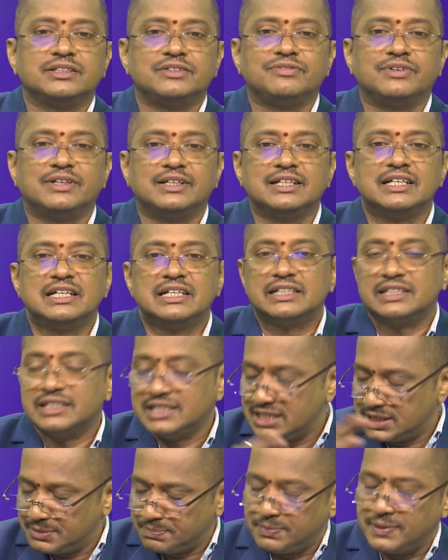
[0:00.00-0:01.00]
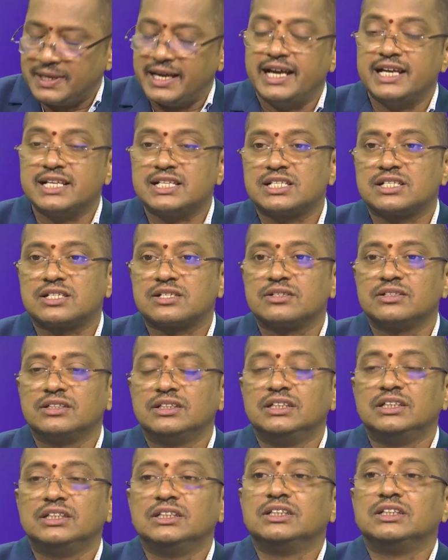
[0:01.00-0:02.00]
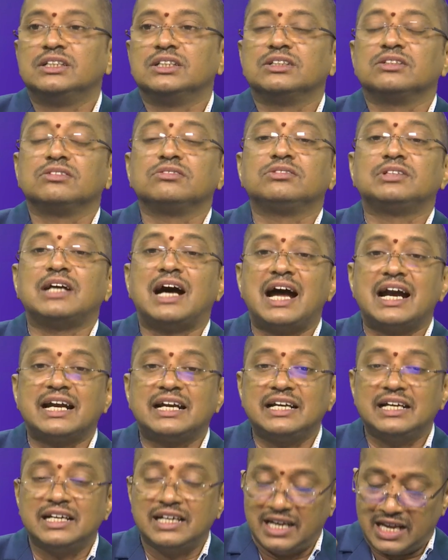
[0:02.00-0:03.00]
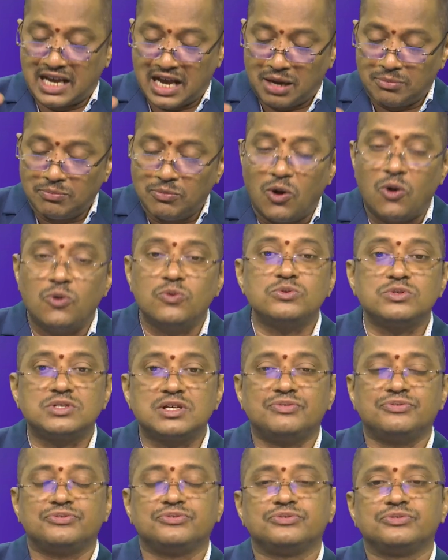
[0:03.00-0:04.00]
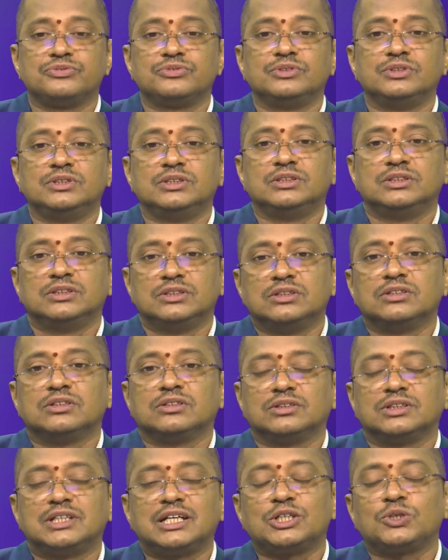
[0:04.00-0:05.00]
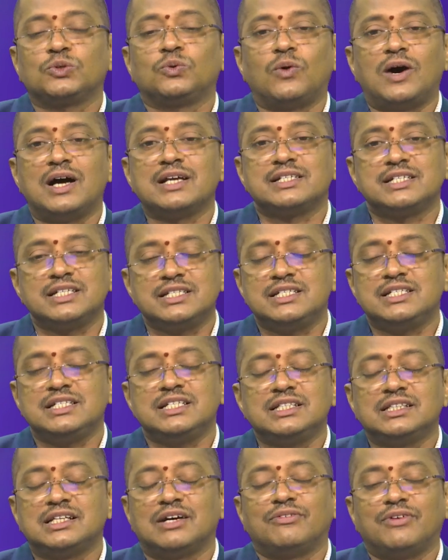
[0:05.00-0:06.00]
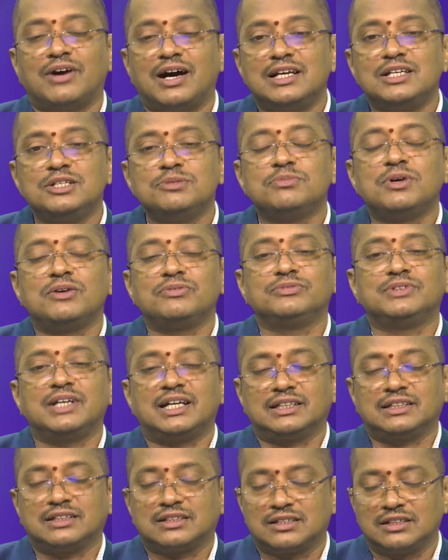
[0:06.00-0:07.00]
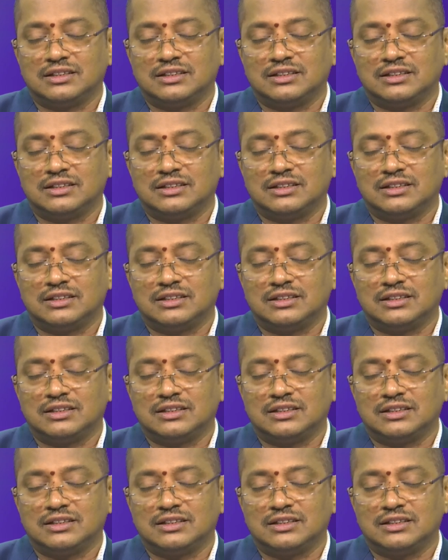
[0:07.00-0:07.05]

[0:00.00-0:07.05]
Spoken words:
will displace, that amount of that quantity, the volume of that